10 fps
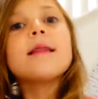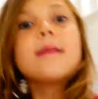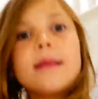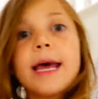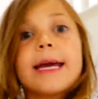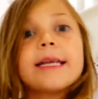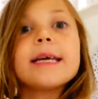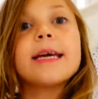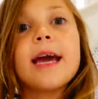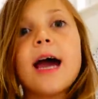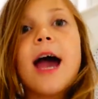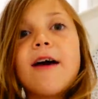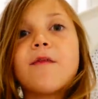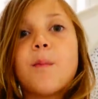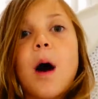Lainey can't
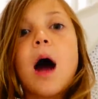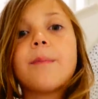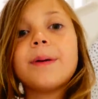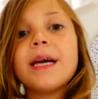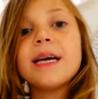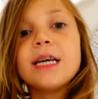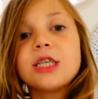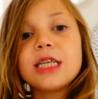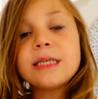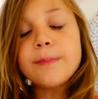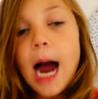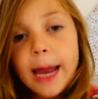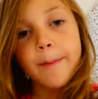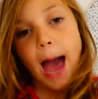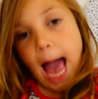have Poppy. She's
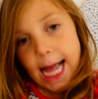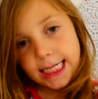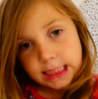my pet.